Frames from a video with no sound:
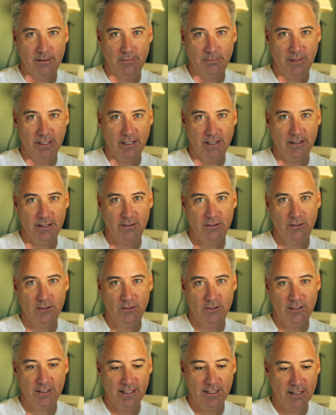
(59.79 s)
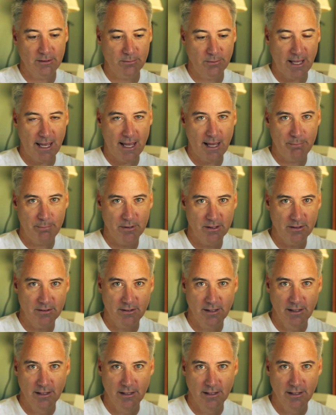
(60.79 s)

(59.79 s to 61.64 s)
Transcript: because usually that's what happens